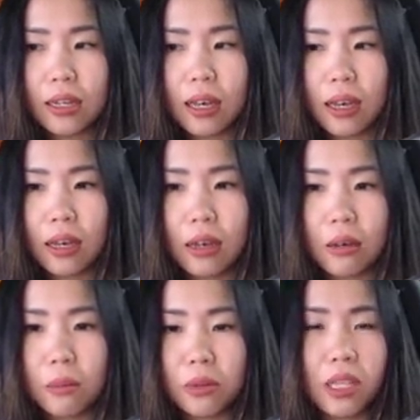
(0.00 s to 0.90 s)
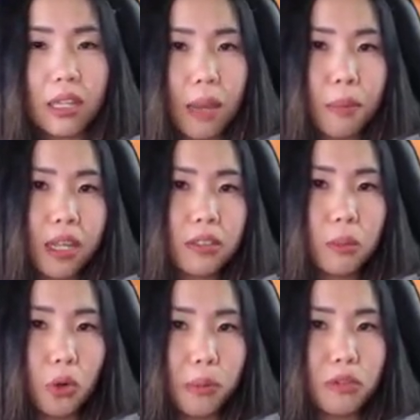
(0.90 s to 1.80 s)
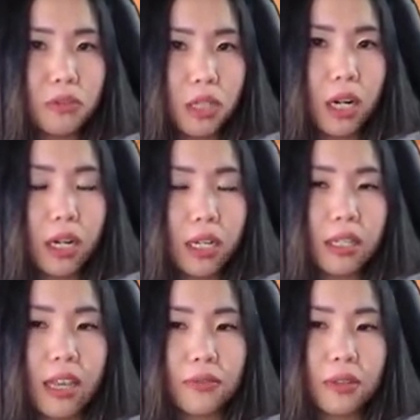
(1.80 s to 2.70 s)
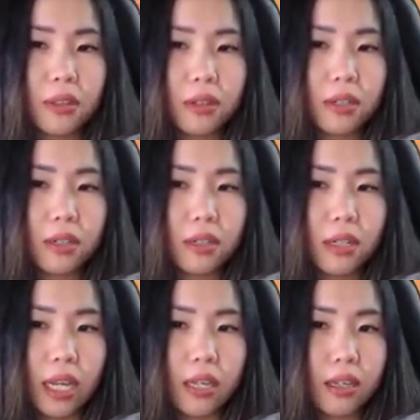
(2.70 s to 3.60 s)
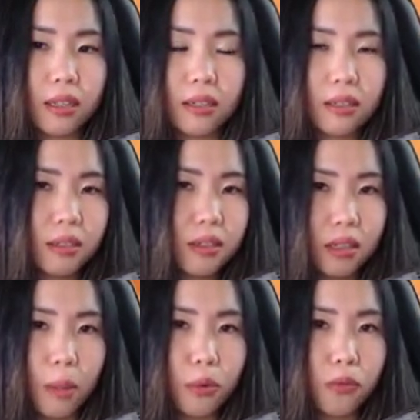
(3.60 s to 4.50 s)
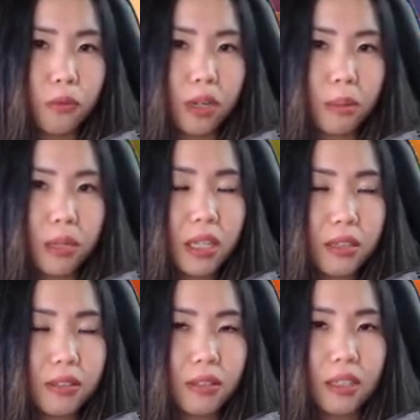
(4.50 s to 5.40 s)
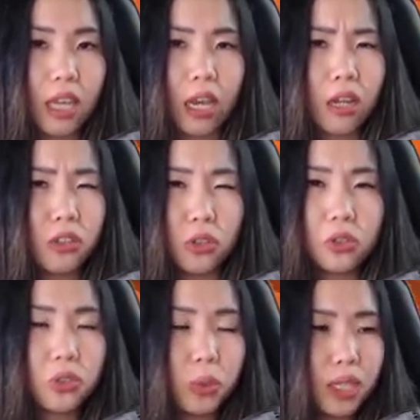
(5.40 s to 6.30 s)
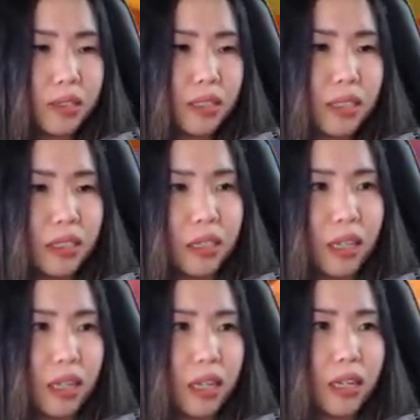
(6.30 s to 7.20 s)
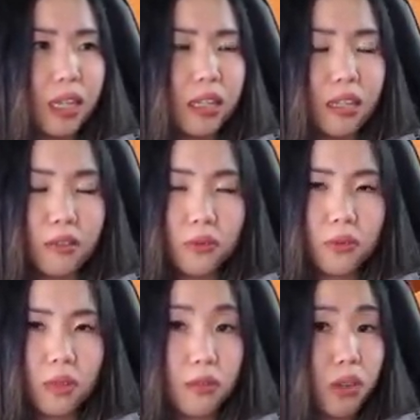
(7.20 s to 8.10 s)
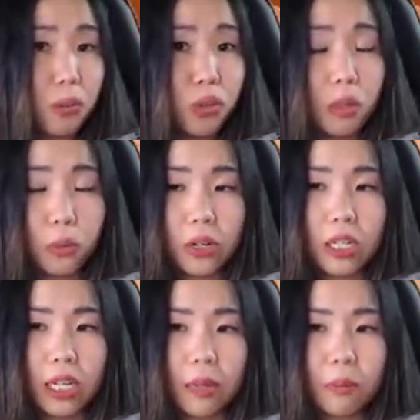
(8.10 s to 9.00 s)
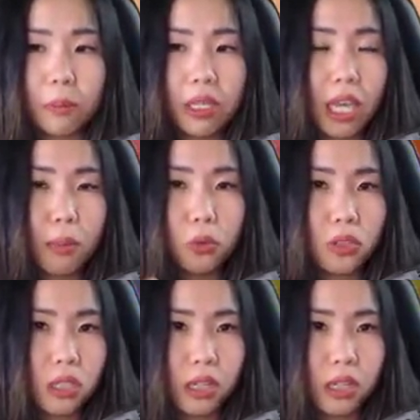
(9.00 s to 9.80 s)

But then I played some OrbusVR, and after like a couple of minutes, I got used to it. Yeah, and then it felt really pretty, like being able to see